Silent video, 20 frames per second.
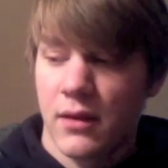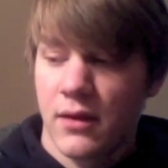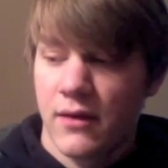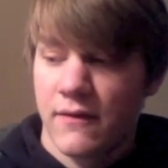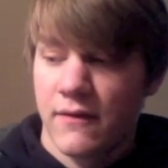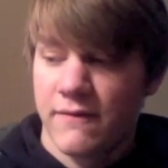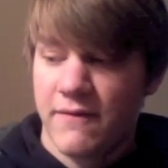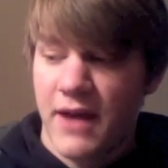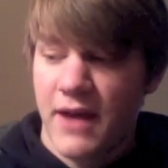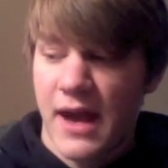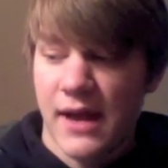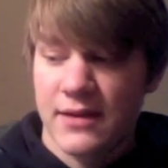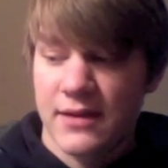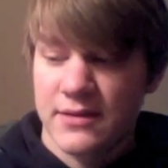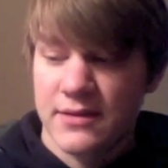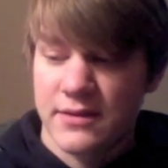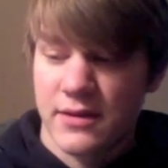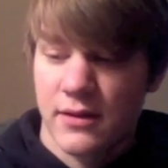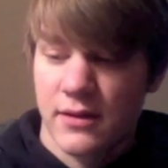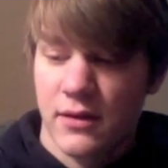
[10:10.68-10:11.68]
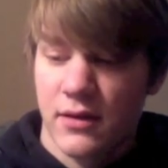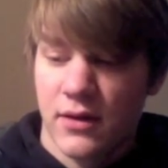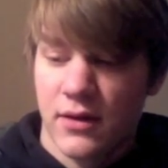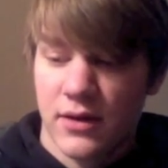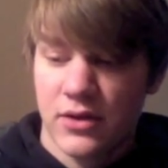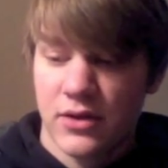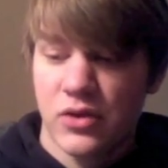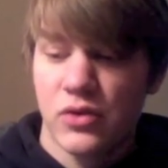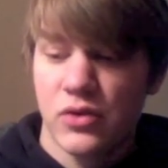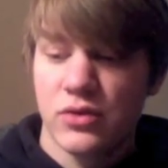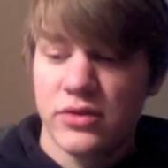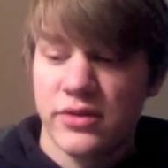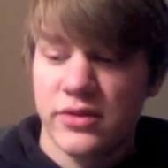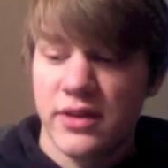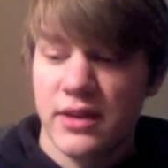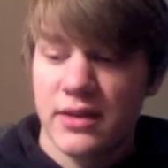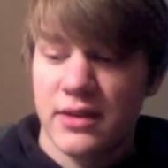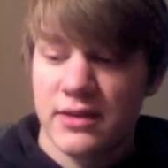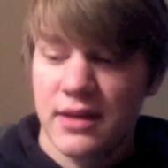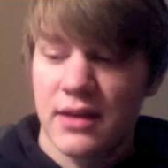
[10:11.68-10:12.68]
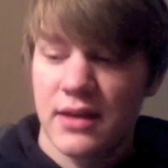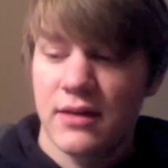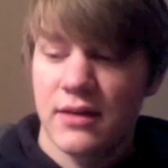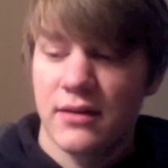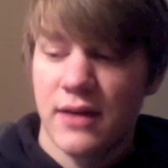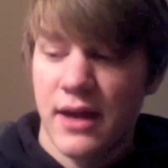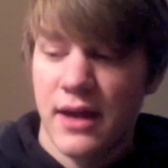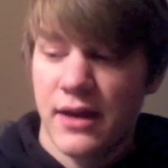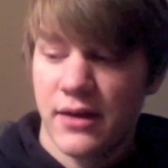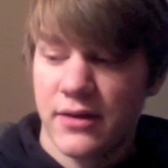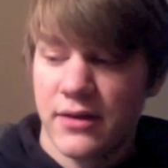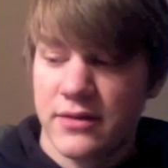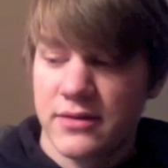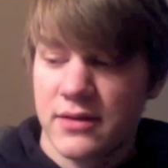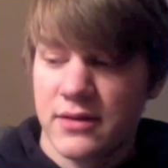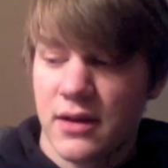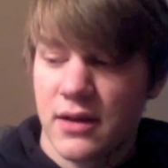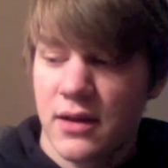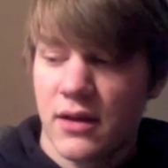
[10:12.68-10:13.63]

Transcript: Vast, unusually thick layers